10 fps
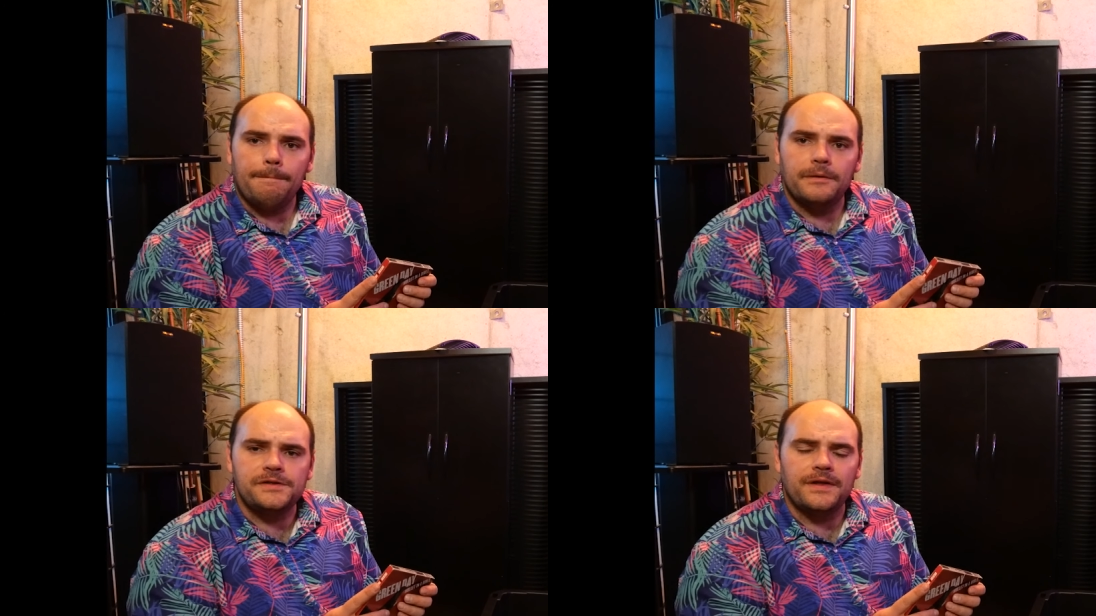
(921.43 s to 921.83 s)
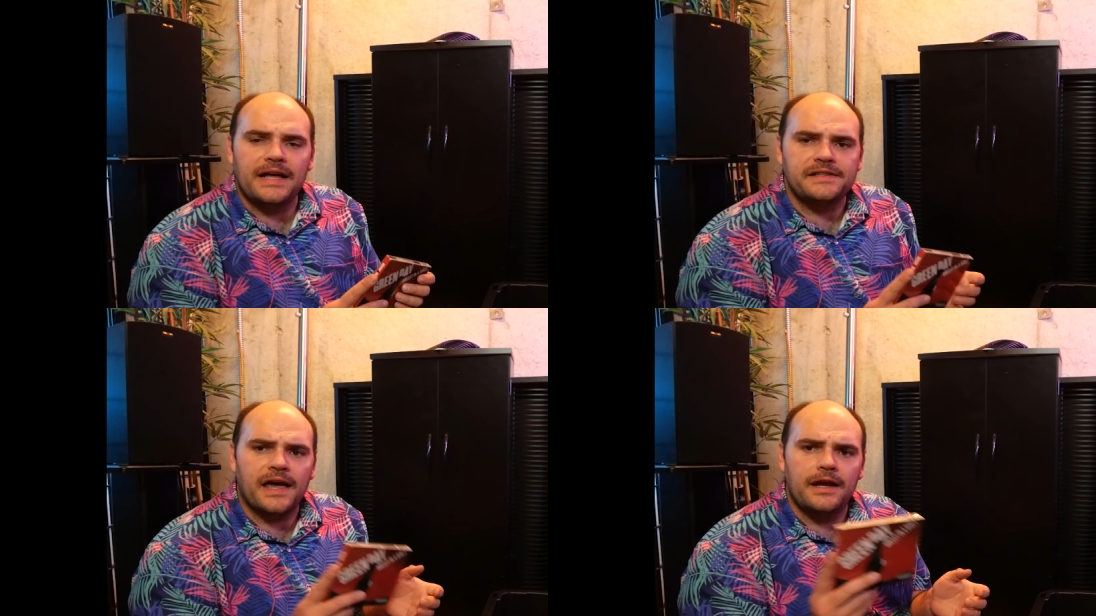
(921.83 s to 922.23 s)
So
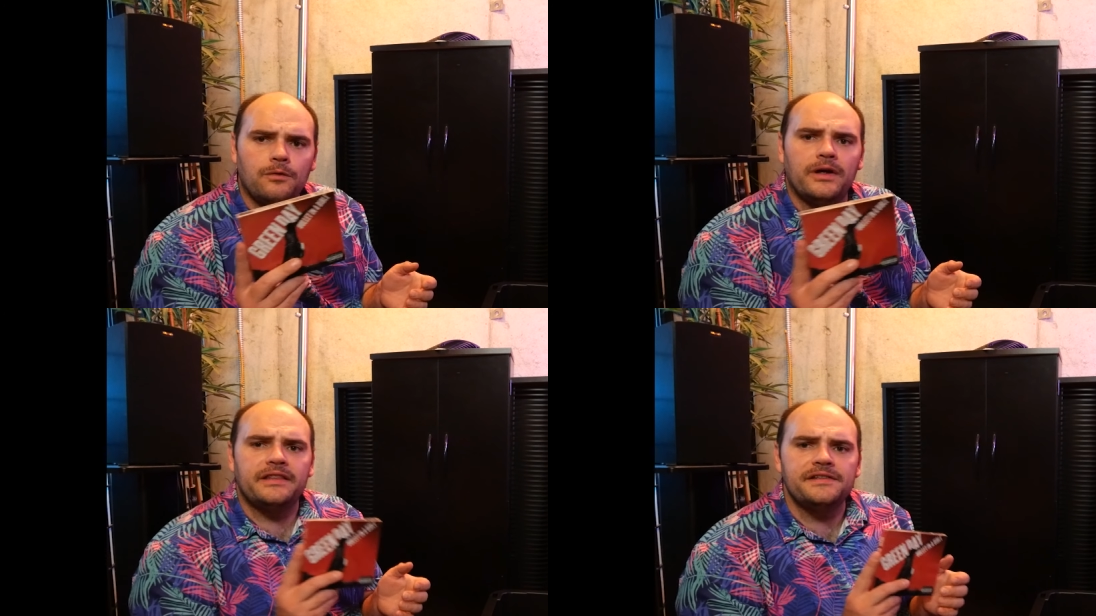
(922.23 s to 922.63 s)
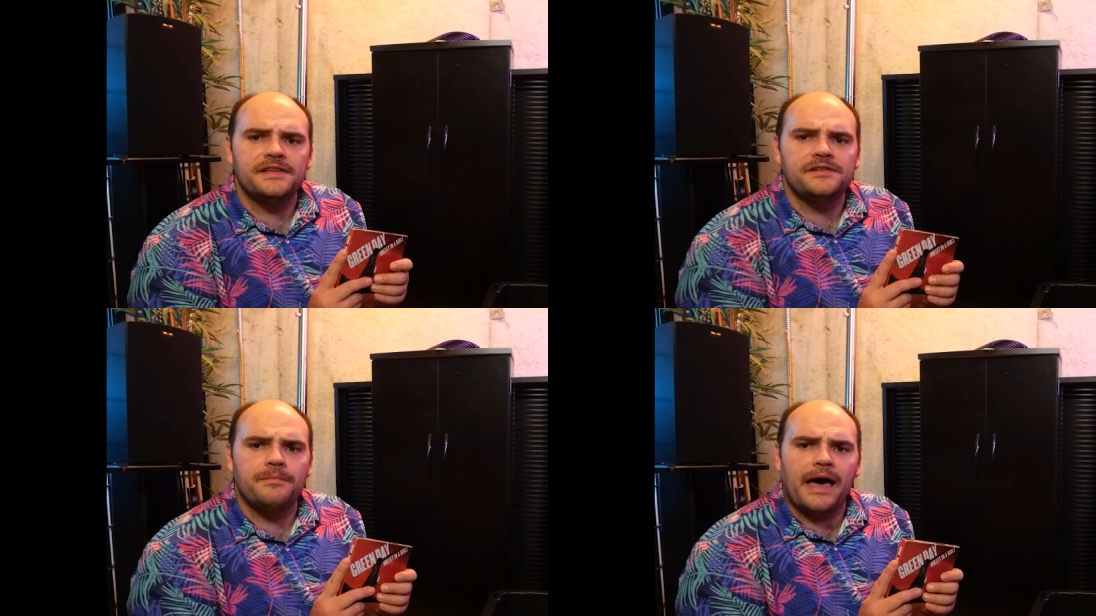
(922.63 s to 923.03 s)
that's kind of what this
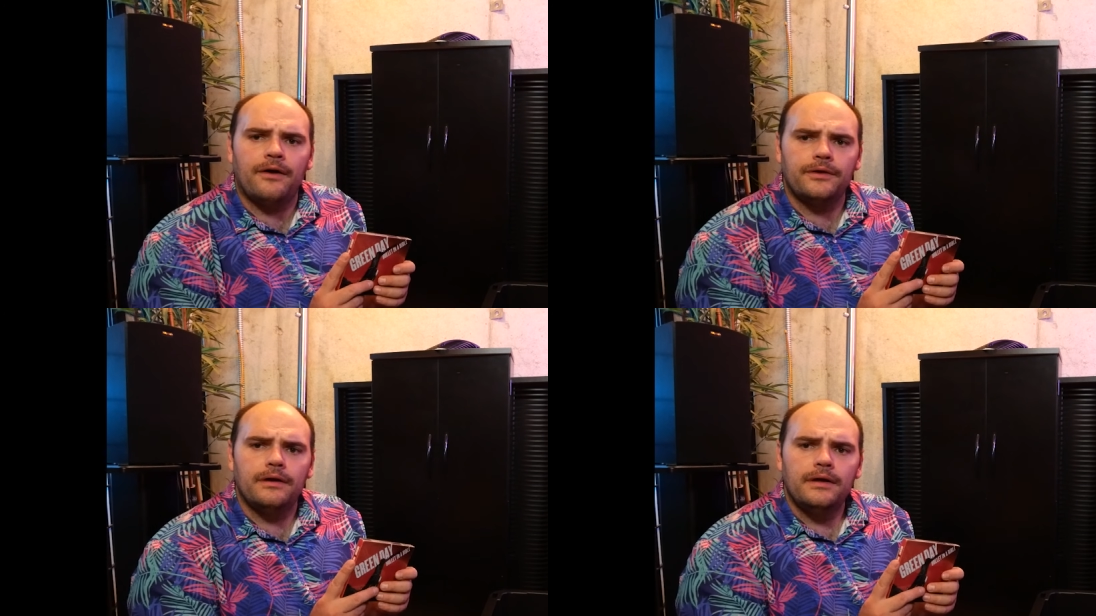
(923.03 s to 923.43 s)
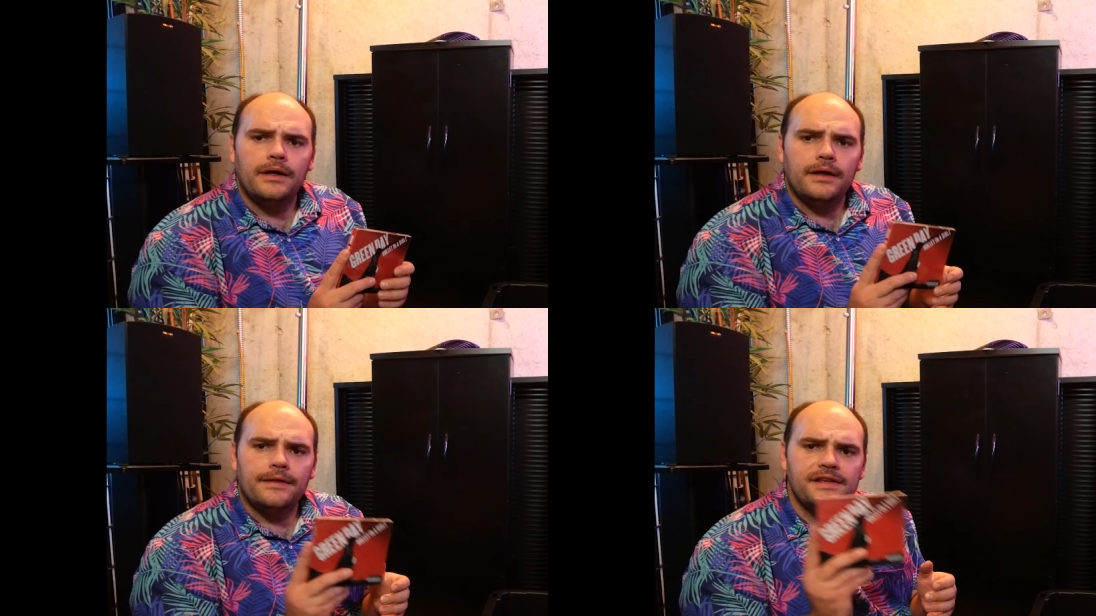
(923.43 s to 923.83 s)
is about.
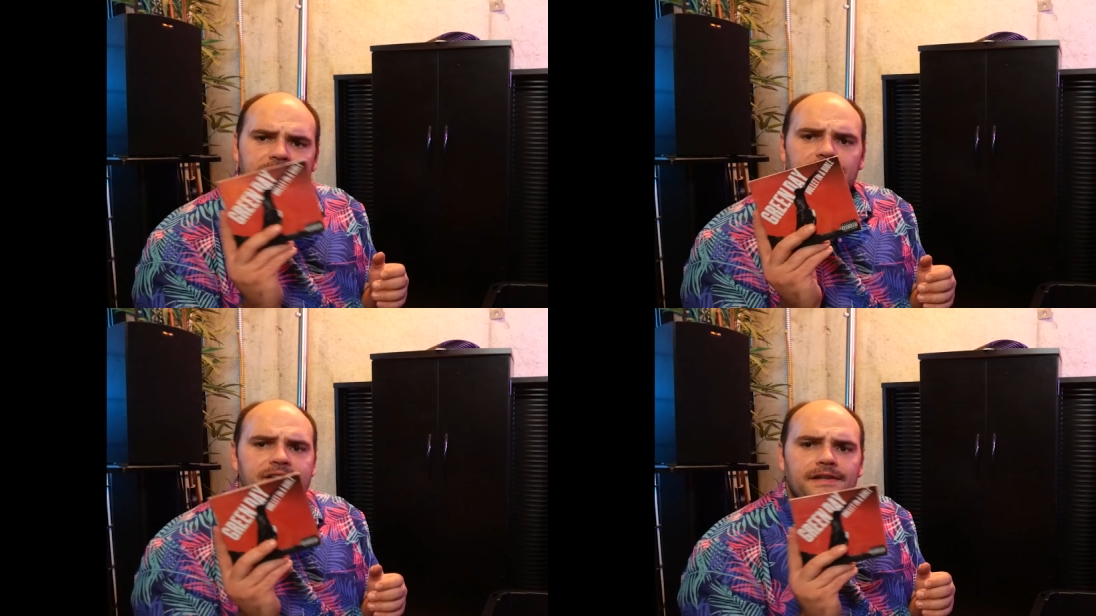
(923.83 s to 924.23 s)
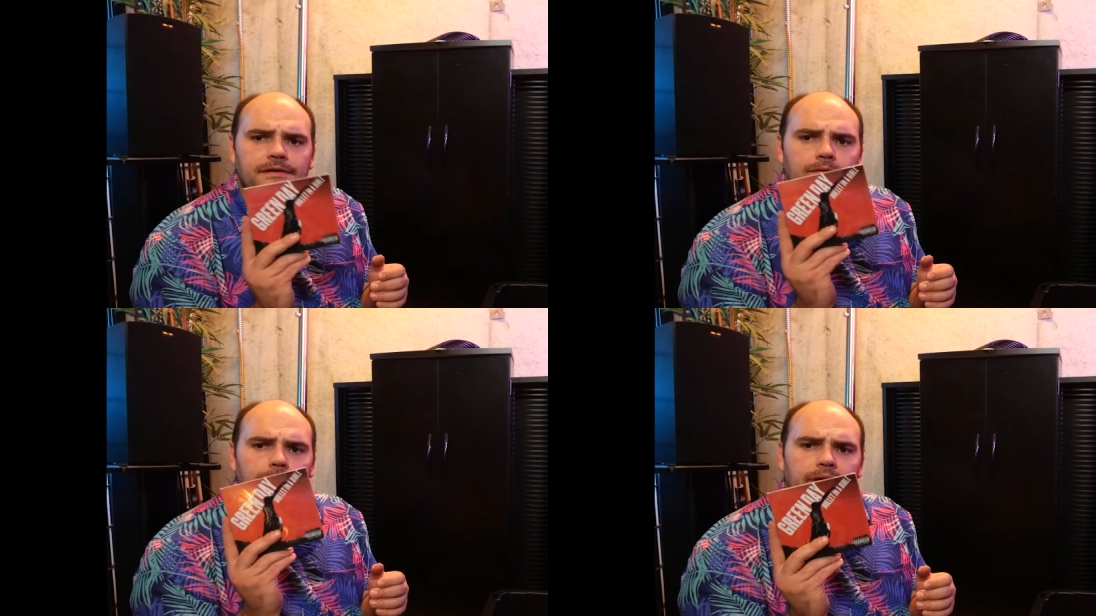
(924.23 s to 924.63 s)
This doesn't
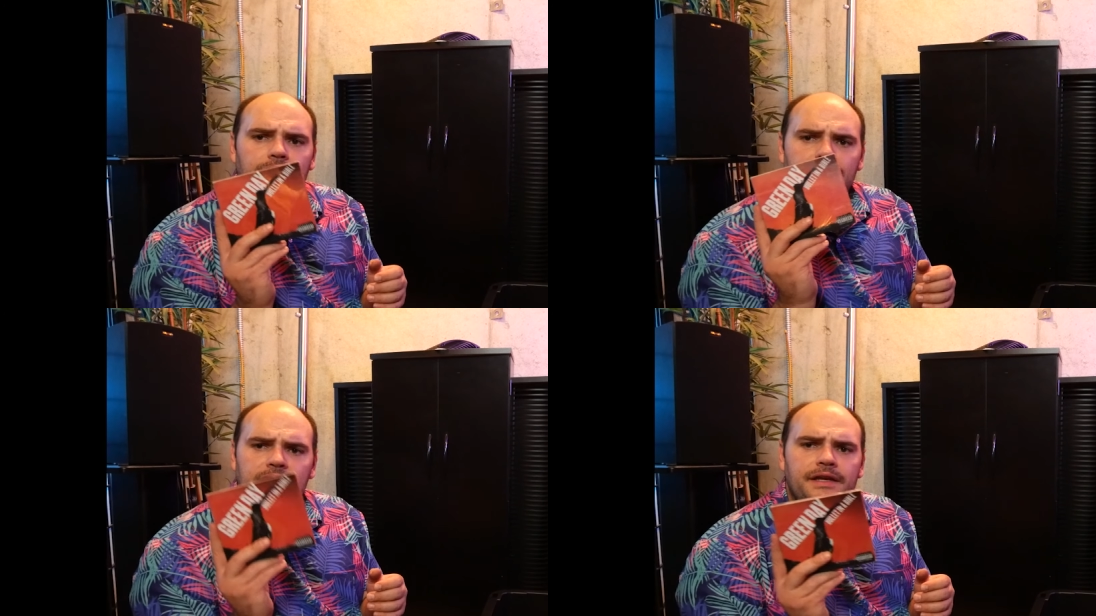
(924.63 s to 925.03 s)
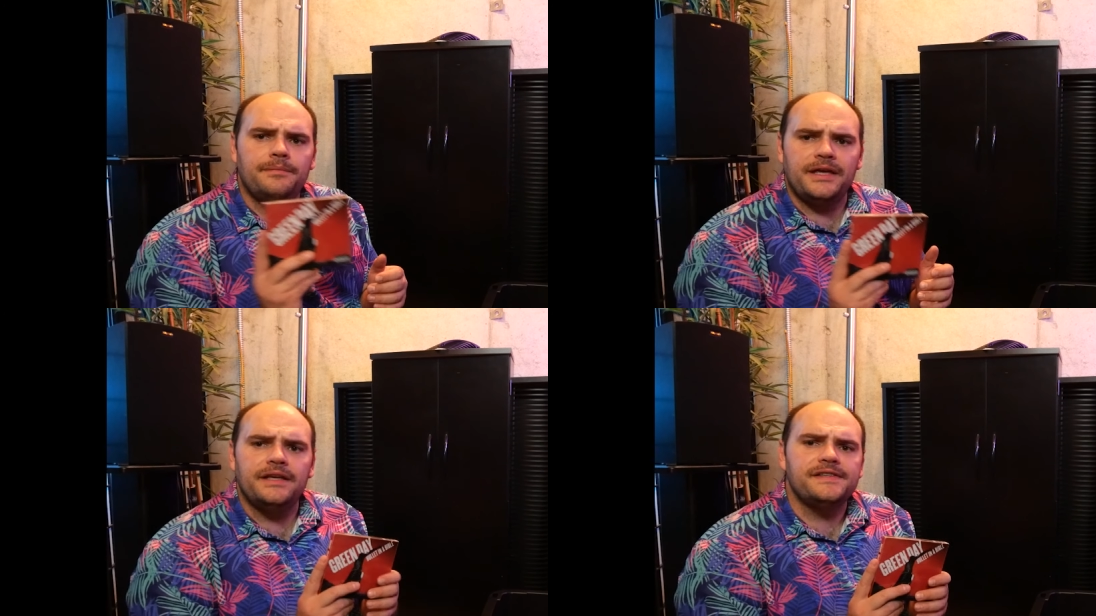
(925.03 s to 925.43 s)
really need to
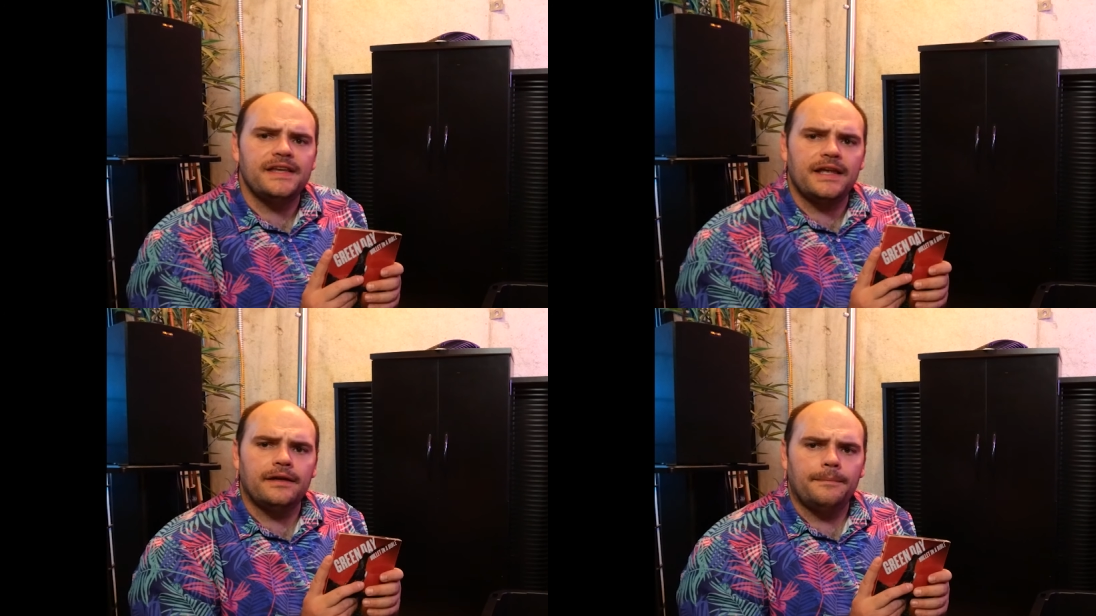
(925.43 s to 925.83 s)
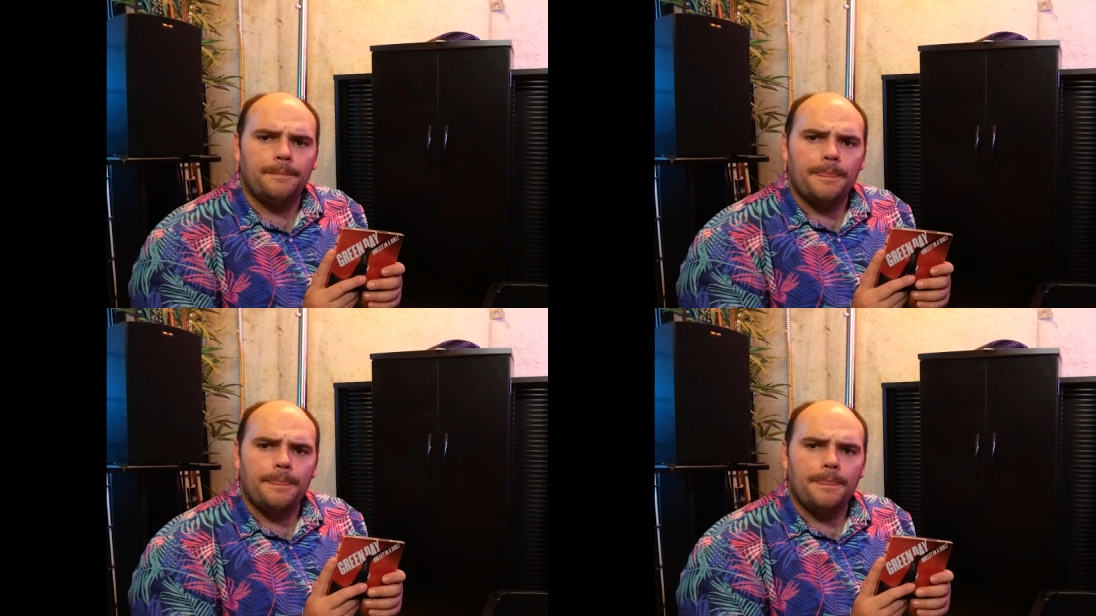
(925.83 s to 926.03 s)
be sitting